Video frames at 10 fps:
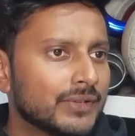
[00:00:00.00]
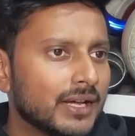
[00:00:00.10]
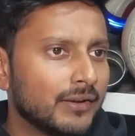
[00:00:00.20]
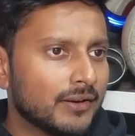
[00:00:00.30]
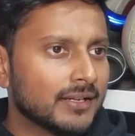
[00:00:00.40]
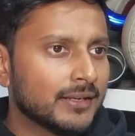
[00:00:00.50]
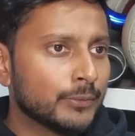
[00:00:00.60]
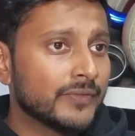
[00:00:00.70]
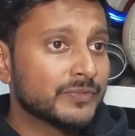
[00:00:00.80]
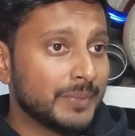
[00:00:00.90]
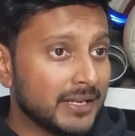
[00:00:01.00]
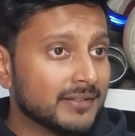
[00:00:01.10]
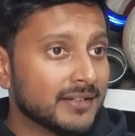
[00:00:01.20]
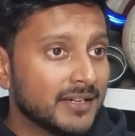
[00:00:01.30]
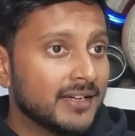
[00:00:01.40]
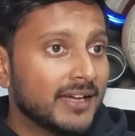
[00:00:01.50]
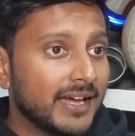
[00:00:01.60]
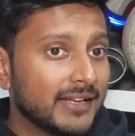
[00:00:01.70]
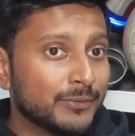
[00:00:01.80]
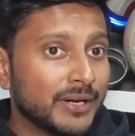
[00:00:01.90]
a lot and who have spent
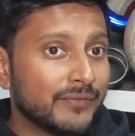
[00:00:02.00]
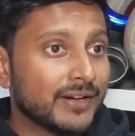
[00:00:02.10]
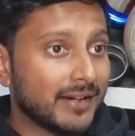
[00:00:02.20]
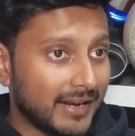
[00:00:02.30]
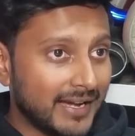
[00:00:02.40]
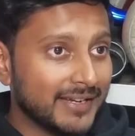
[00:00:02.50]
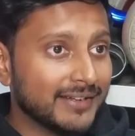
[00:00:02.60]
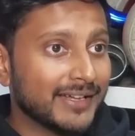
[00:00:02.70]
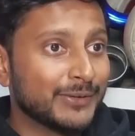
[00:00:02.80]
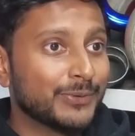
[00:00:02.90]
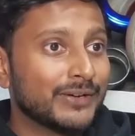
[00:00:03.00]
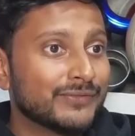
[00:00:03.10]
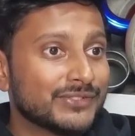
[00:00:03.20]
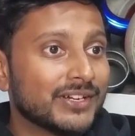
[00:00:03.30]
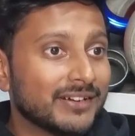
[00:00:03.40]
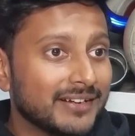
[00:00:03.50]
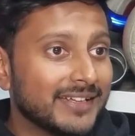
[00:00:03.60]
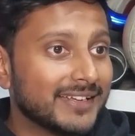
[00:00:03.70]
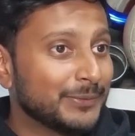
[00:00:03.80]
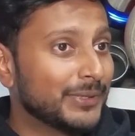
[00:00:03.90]
and who have cried and who have struggled
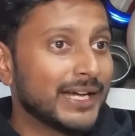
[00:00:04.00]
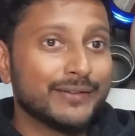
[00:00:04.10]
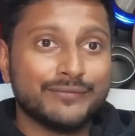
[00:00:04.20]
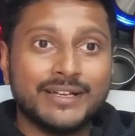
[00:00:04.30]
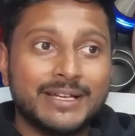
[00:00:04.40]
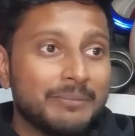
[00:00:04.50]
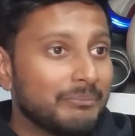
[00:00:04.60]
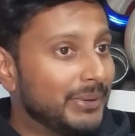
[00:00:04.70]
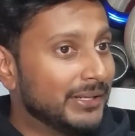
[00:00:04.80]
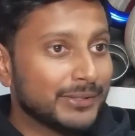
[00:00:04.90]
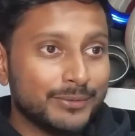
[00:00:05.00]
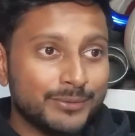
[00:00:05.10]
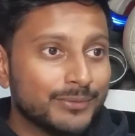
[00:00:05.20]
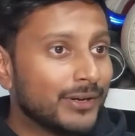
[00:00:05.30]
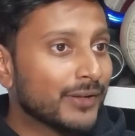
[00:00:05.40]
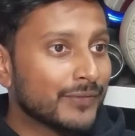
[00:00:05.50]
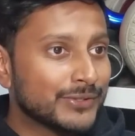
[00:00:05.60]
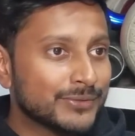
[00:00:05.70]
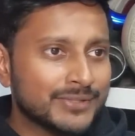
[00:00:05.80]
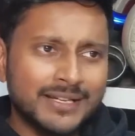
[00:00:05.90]
and who have been through a lot of
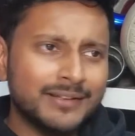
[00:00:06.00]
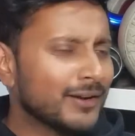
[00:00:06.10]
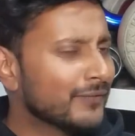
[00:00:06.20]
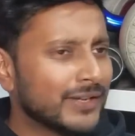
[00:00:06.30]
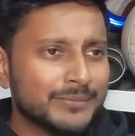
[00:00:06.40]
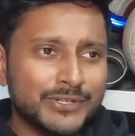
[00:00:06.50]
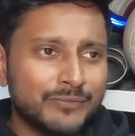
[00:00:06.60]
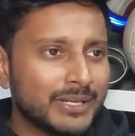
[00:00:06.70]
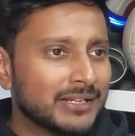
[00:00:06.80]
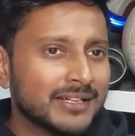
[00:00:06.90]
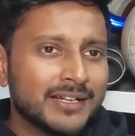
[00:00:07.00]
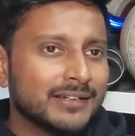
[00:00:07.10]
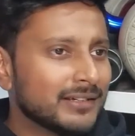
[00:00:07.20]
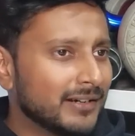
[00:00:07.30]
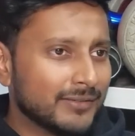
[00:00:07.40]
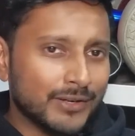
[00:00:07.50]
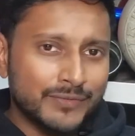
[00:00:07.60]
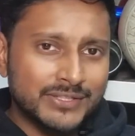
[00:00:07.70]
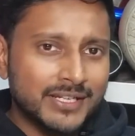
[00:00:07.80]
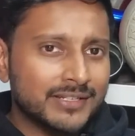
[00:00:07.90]
issues and a lot of times you have been uh,
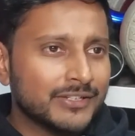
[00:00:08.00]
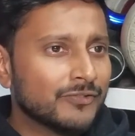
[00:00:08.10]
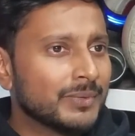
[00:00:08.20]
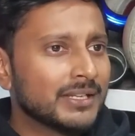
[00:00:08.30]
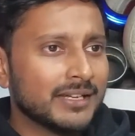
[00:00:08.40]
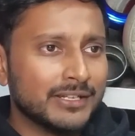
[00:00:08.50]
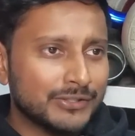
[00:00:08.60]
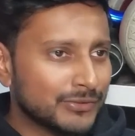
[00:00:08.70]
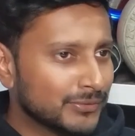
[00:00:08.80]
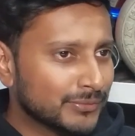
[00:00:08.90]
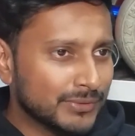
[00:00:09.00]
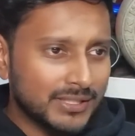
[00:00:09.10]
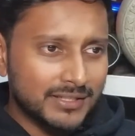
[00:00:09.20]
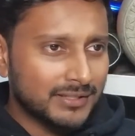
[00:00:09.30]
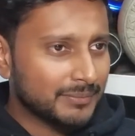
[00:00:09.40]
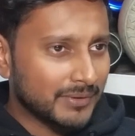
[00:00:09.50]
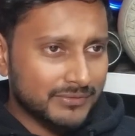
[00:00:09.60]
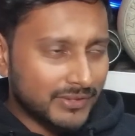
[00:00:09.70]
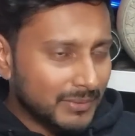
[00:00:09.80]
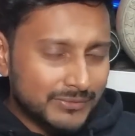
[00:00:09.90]
confiscated, you've been into uh,
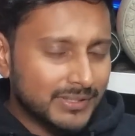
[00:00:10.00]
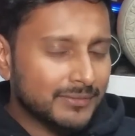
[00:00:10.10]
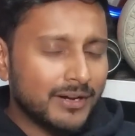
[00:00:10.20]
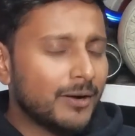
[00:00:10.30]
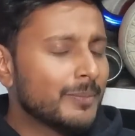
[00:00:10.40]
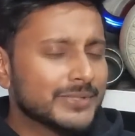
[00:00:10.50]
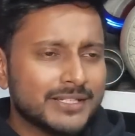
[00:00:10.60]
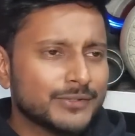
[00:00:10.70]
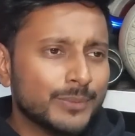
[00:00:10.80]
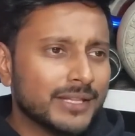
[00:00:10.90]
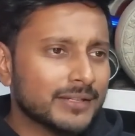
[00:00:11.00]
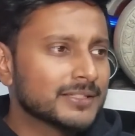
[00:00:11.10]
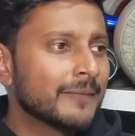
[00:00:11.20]
troubles with the cops and so many things.